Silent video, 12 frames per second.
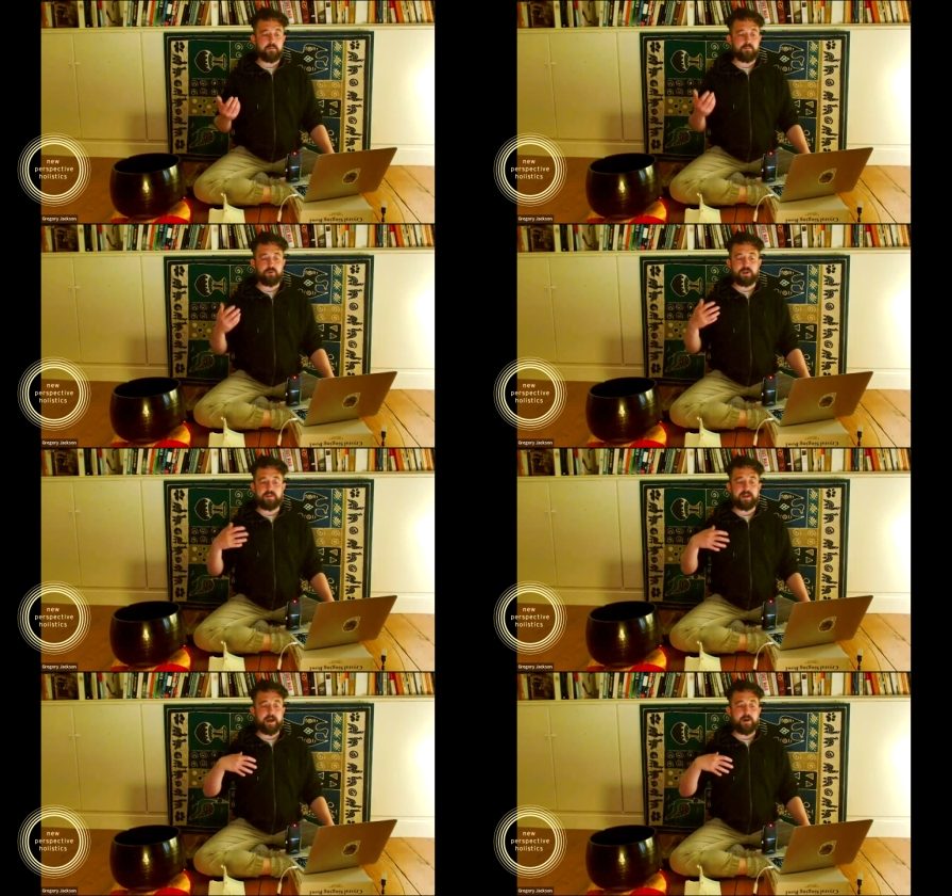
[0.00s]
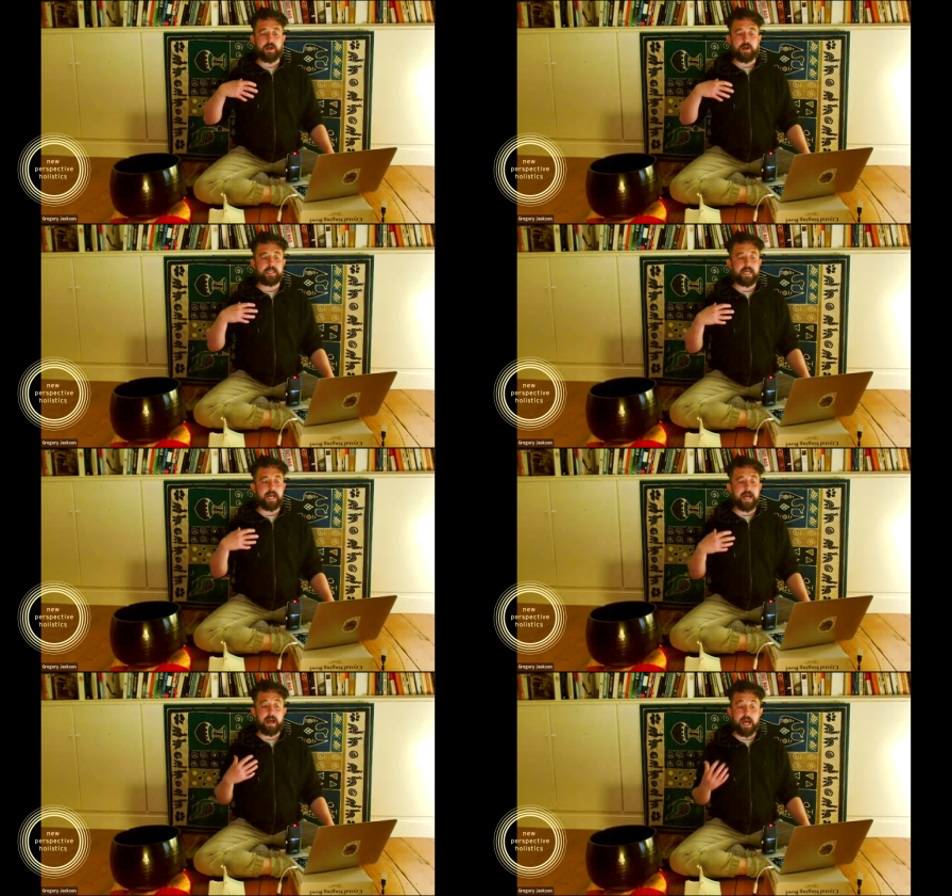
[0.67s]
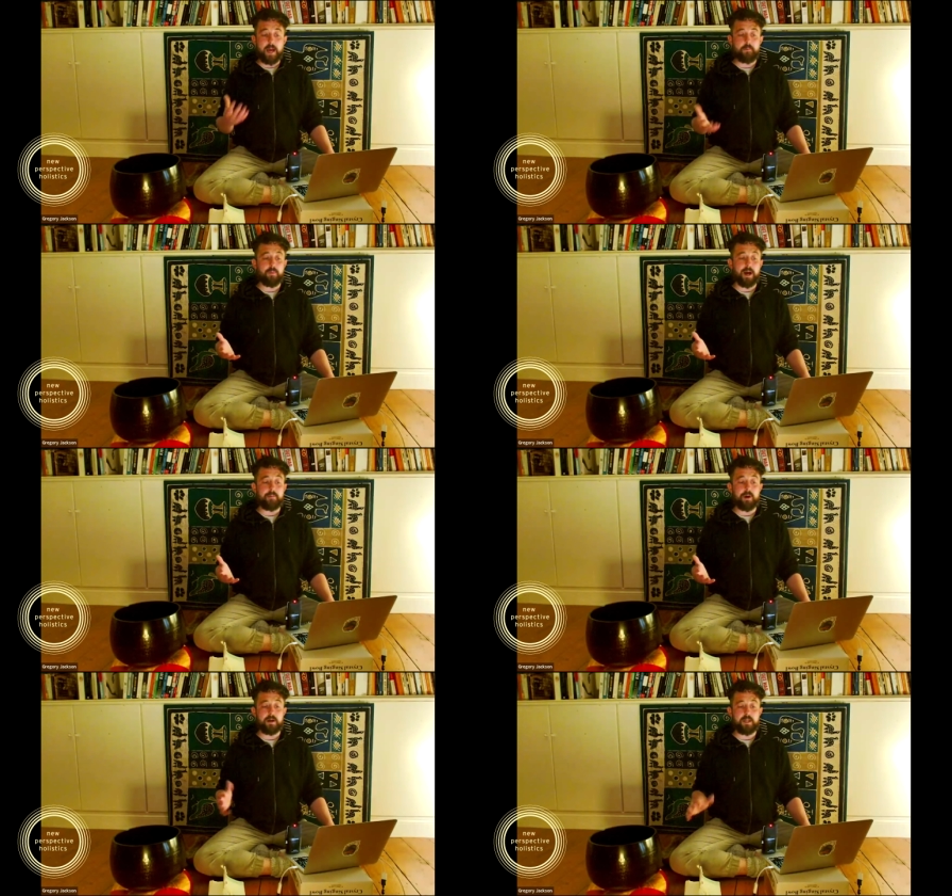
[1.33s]
Breathing out, I calm my
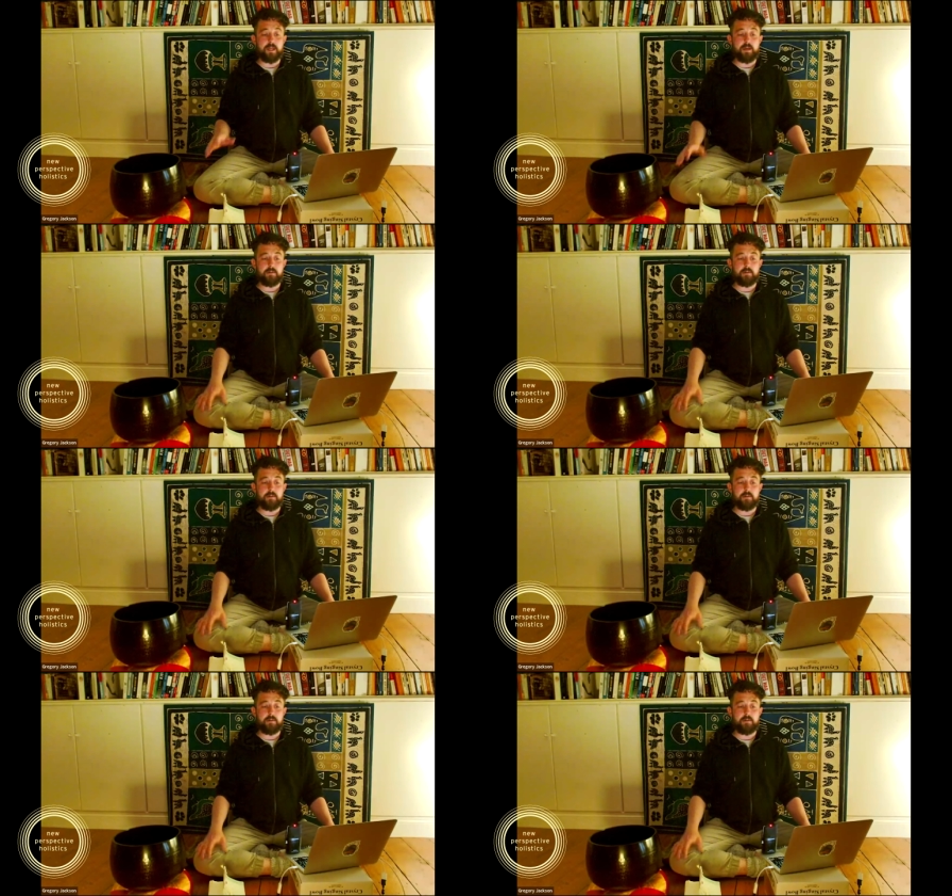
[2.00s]
body.